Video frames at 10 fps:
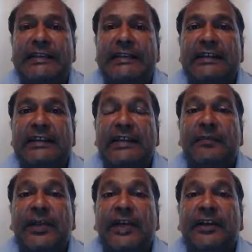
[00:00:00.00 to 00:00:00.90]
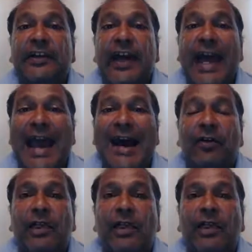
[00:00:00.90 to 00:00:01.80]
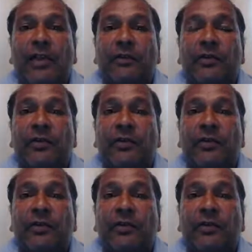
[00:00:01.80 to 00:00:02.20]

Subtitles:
the better outcomes,